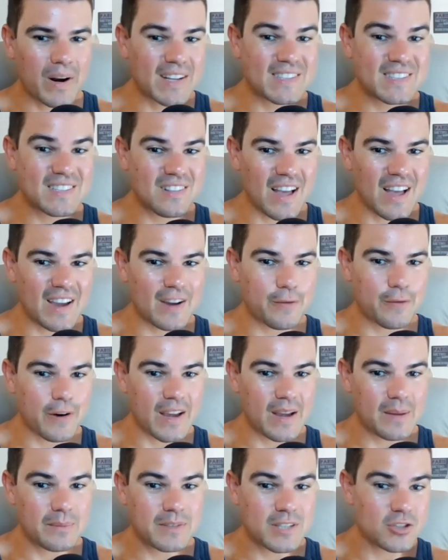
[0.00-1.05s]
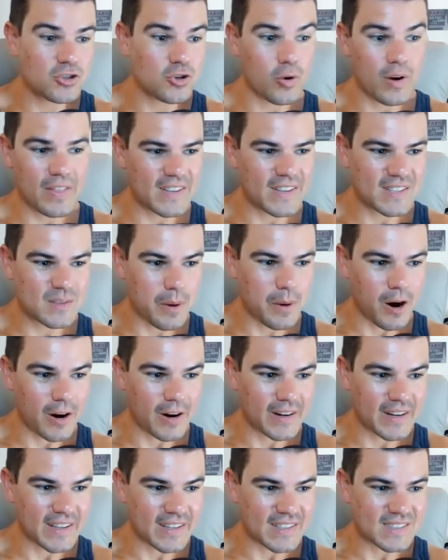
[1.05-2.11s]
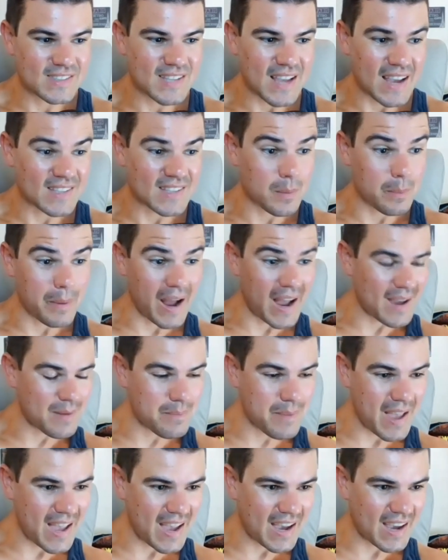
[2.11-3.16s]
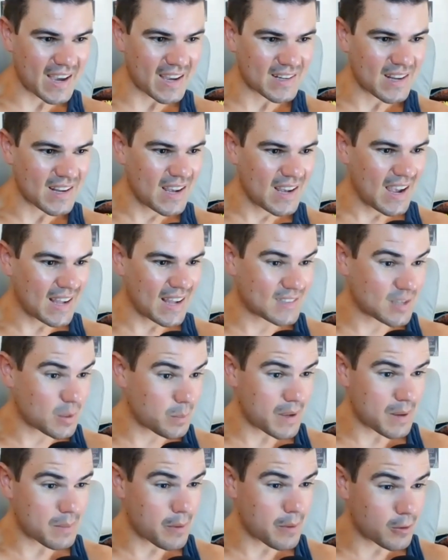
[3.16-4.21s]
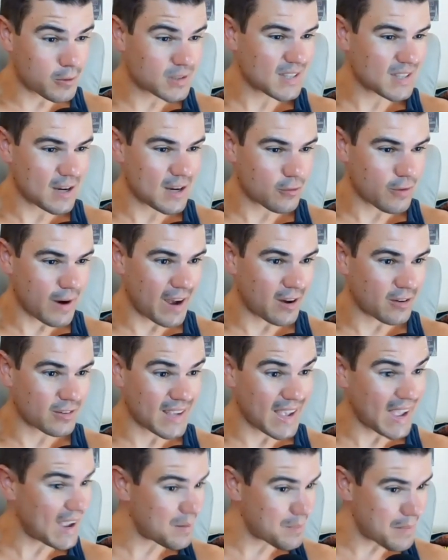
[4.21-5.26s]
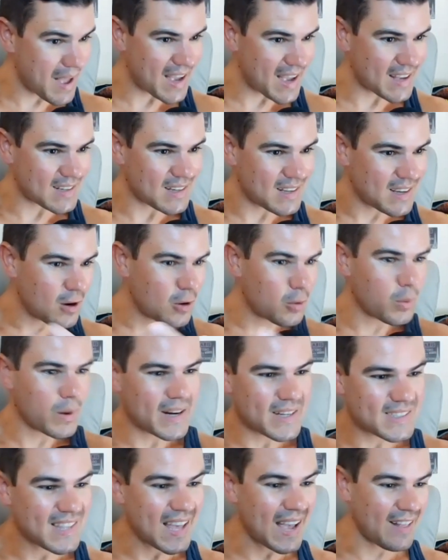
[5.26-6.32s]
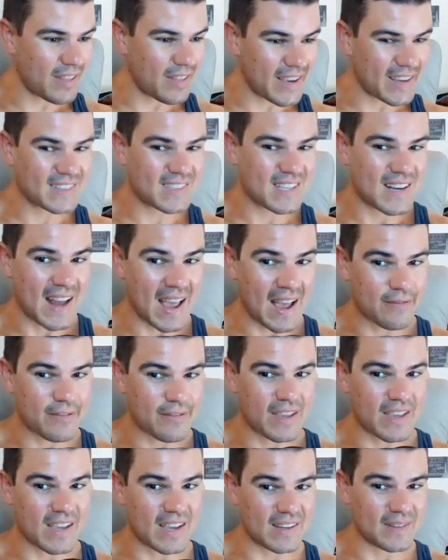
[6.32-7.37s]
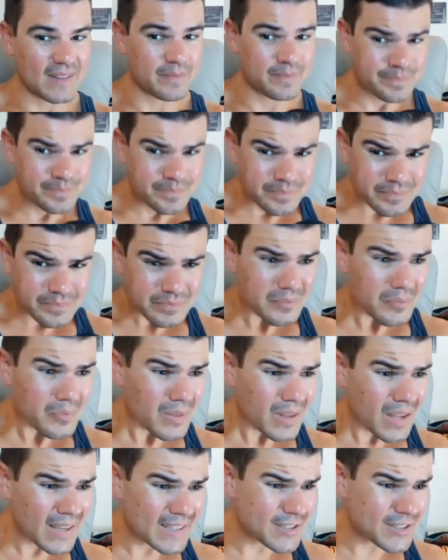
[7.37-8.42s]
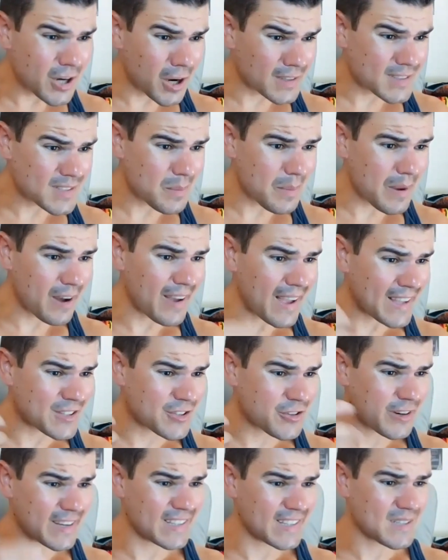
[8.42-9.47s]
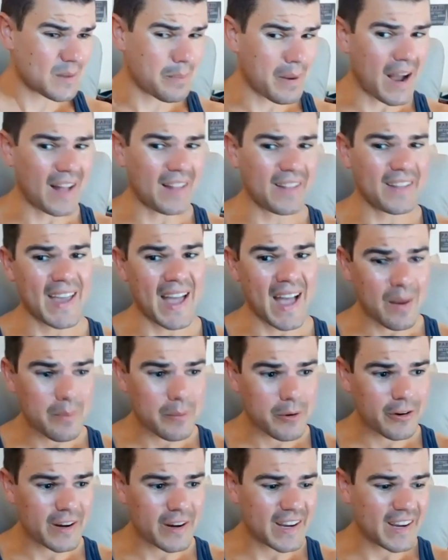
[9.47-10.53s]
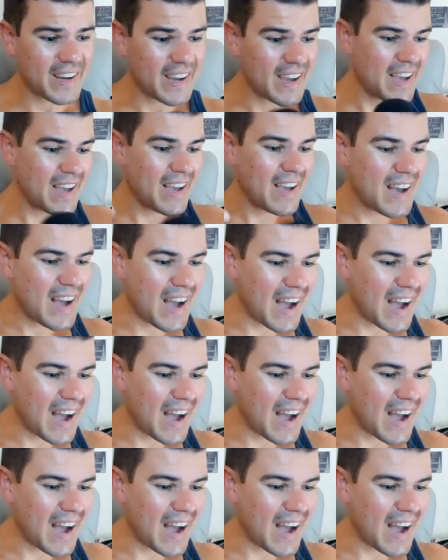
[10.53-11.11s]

what it's like for him to join these parties as a bi man and to be mostly around gay men. What is that like to navigate? He talks about entering into polyamory.